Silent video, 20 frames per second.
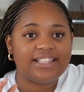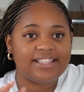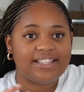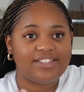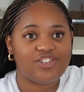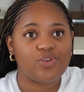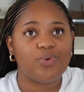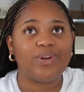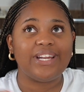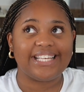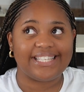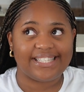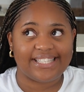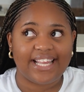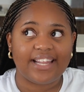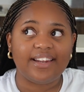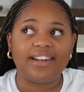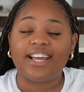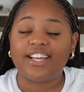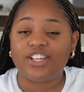to an
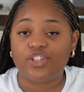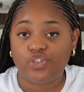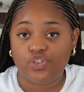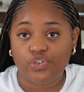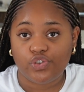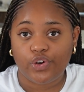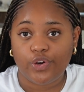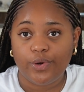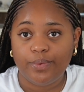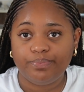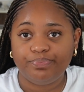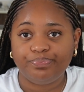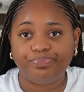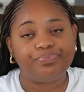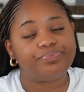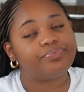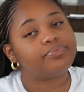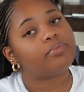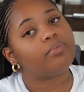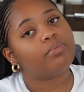extent that is true,
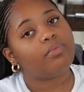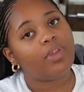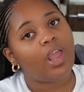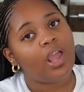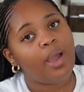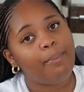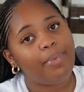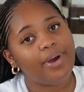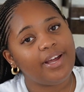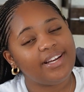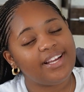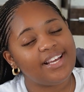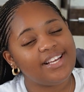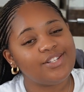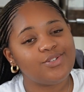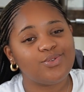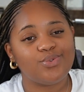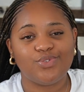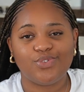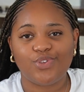but
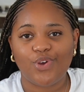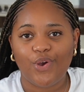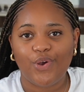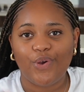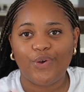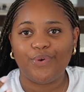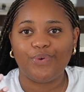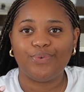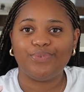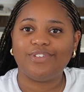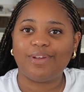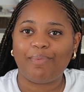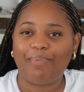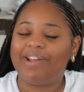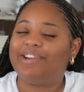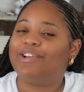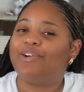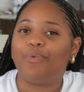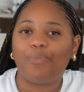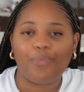it's also
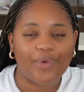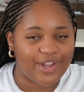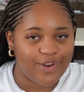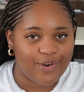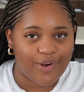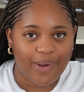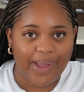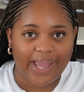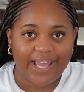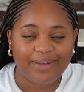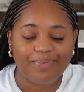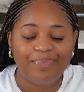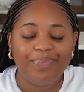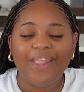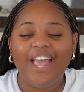depending on where you're going.